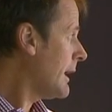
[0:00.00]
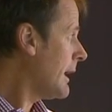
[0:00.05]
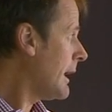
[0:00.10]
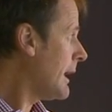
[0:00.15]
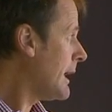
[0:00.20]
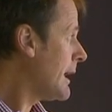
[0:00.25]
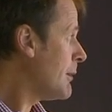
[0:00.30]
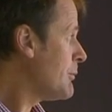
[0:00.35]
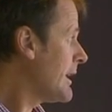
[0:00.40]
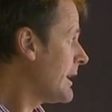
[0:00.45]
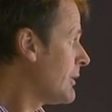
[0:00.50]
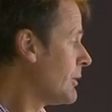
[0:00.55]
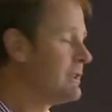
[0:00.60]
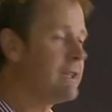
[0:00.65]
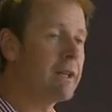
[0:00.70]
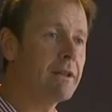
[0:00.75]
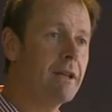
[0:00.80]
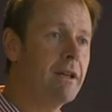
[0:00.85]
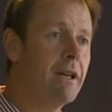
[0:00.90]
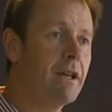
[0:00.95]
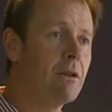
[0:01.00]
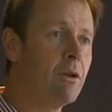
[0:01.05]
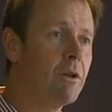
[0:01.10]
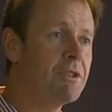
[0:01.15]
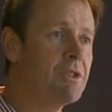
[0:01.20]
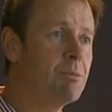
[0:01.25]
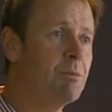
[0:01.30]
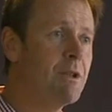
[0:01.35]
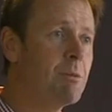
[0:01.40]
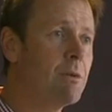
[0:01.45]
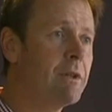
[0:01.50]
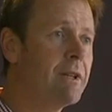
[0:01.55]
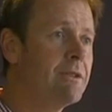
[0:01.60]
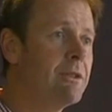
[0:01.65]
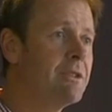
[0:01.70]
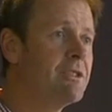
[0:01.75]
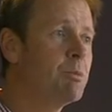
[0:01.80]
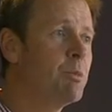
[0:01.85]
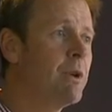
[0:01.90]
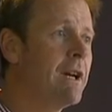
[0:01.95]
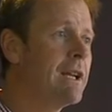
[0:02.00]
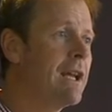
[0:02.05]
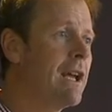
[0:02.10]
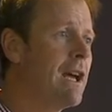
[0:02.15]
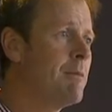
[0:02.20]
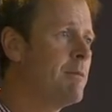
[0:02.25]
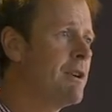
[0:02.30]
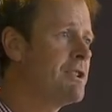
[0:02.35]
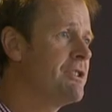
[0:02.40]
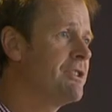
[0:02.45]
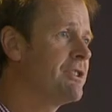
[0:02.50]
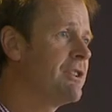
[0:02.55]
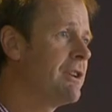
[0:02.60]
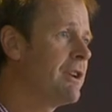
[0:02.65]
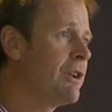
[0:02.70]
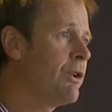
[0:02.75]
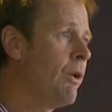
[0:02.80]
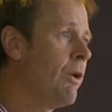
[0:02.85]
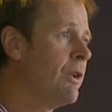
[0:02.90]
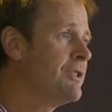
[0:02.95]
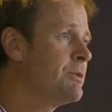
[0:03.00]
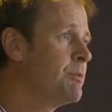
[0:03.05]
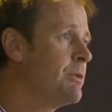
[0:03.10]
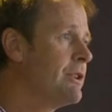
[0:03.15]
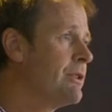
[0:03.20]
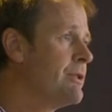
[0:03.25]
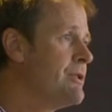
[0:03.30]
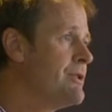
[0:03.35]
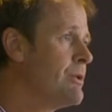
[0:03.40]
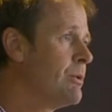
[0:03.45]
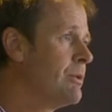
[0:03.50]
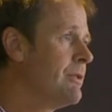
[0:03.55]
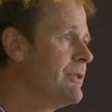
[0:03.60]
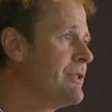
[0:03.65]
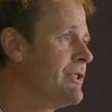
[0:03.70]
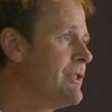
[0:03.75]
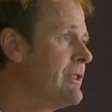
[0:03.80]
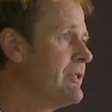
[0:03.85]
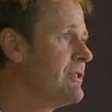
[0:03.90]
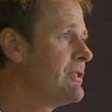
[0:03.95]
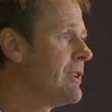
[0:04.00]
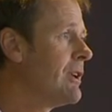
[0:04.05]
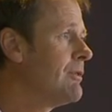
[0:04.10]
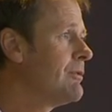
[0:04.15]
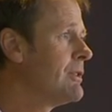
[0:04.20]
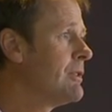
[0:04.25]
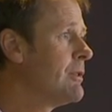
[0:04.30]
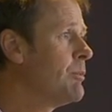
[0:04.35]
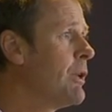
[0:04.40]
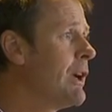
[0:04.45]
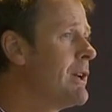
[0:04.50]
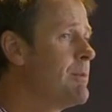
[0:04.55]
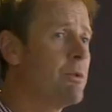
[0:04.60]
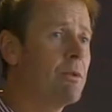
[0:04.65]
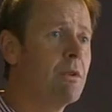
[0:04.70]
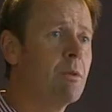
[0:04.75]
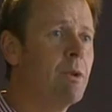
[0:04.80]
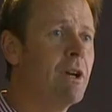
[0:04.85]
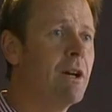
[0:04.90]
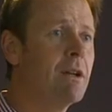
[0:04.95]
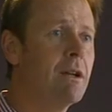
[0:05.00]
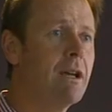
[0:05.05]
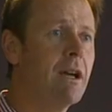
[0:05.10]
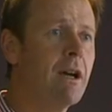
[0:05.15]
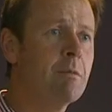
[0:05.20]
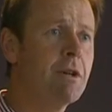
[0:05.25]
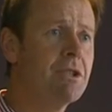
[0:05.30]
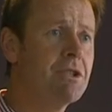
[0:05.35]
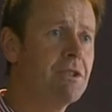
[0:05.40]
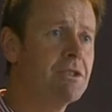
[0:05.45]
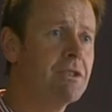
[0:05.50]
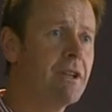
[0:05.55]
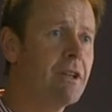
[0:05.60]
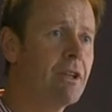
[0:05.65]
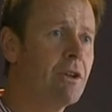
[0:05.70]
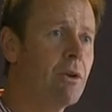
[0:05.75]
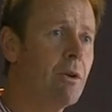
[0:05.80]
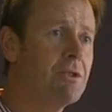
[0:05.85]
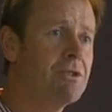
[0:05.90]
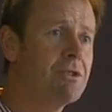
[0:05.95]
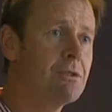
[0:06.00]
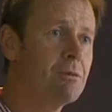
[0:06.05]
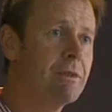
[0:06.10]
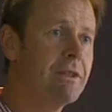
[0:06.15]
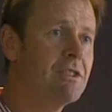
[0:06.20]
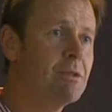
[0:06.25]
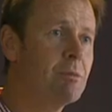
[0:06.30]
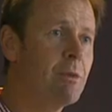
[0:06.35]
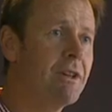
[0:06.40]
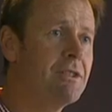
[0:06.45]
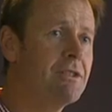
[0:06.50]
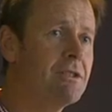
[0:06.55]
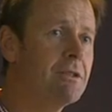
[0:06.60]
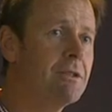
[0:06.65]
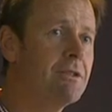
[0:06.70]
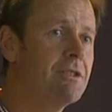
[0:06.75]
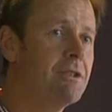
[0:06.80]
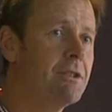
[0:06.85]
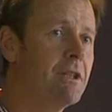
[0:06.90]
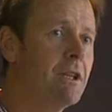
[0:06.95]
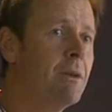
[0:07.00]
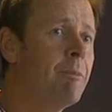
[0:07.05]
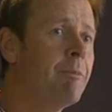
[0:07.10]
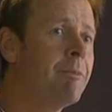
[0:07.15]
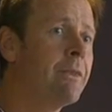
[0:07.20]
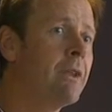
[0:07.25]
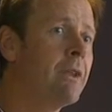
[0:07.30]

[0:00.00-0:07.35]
And on the other hand, lots of people anticipating how much it's going to cost, because you'll have seen stuff in the paper about how much it's going to cost to rent space in the city.